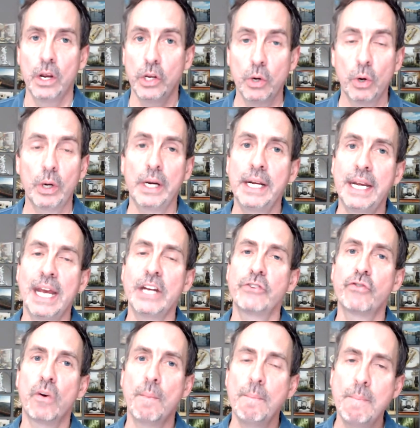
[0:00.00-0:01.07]
you're going to get
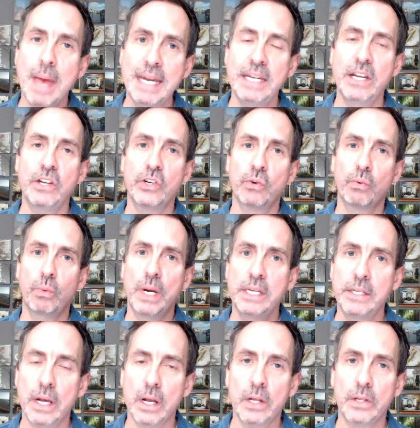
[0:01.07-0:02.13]
tremendous
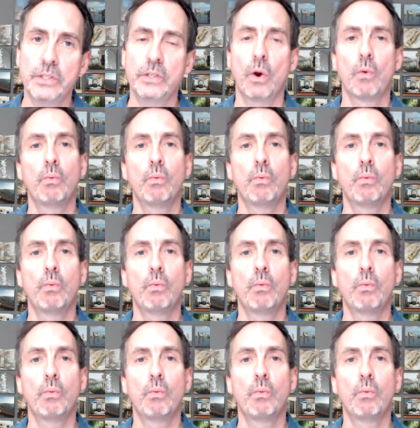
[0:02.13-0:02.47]
results